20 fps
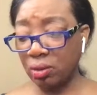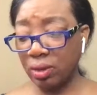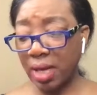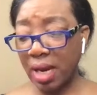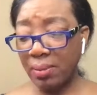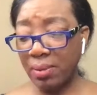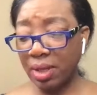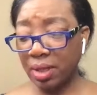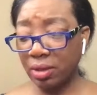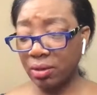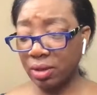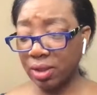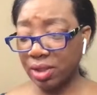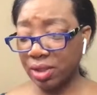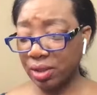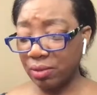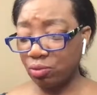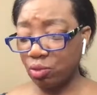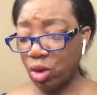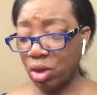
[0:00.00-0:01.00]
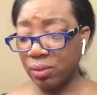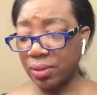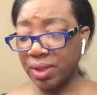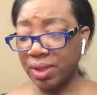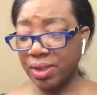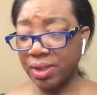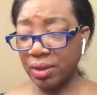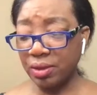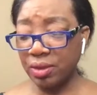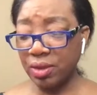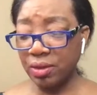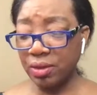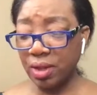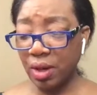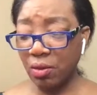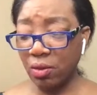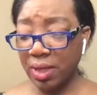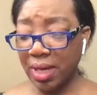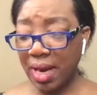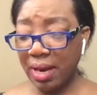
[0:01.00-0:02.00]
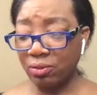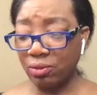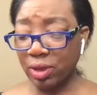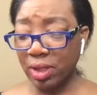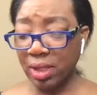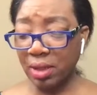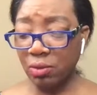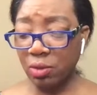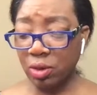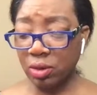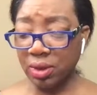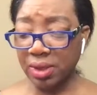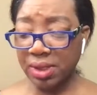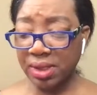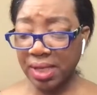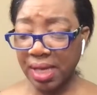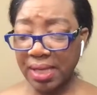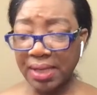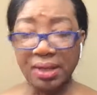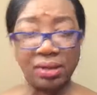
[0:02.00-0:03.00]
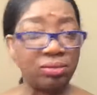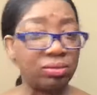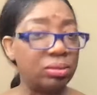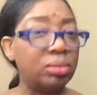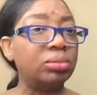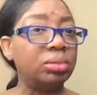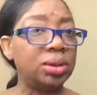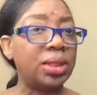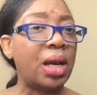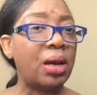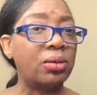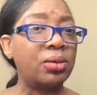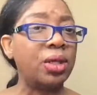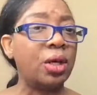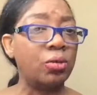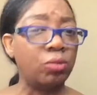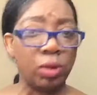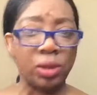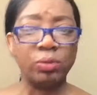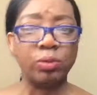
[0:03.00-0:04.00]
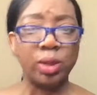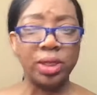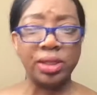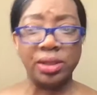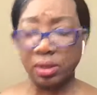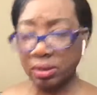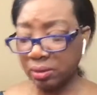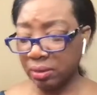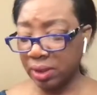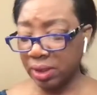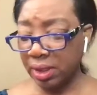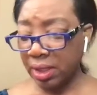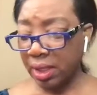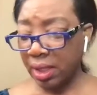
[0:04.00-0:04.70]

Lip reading: I'm a Christian woman, so you know what I really want to say. That y'all know what we doing.